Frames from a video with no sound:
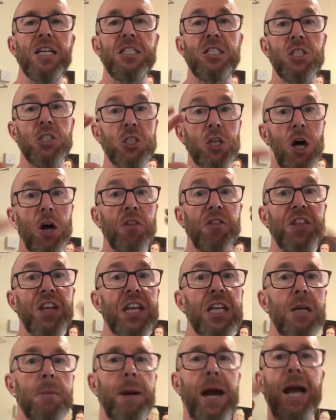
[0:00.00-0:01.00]
And then they
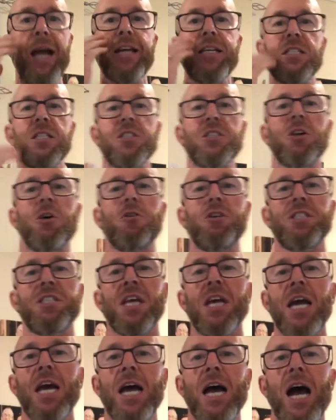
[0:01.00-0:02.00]
start thinking
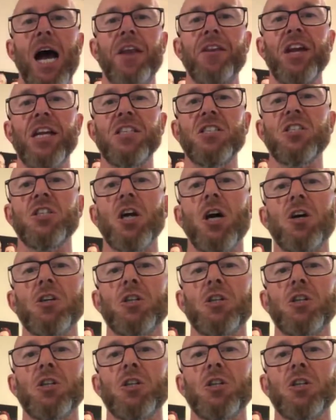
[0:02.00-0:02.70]
about exercise